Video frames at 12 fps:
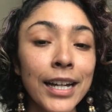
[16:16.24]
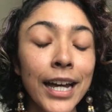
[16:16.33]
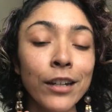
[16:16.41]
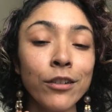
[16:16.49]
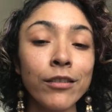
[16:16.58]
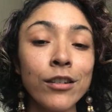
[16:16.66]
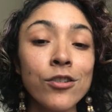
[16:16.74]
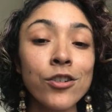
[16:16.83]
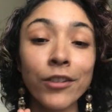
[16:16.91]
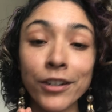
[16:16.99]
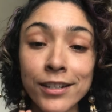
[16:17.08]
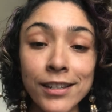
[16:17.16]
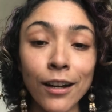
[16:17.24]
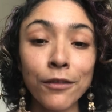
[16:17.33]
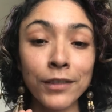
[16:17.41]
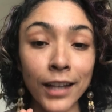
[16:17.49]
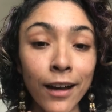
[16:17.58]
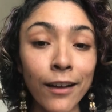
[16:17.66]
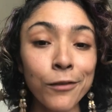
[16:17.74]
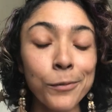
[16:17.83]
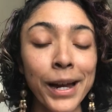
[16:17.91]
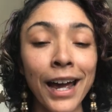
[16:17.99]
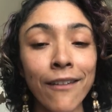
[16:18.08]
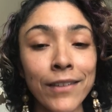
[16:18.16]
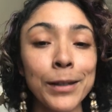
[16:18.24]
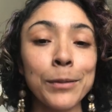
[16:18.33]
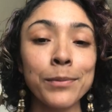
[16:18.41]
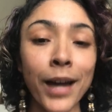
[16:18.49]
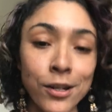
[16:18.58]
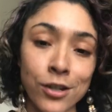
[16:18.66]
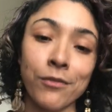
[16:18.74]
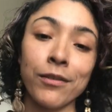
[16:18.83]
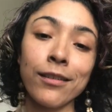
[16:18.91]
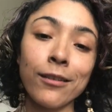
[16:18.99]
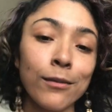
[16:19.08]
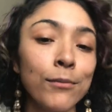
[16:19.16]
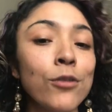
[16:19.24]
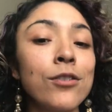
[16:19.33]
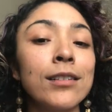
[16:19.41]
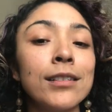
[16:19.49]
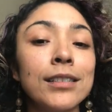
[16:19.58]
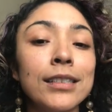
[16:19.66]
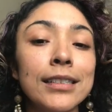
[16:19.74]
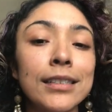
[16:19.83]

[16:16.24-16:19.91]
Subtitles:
and you can show yourself love by having compassion with your emotions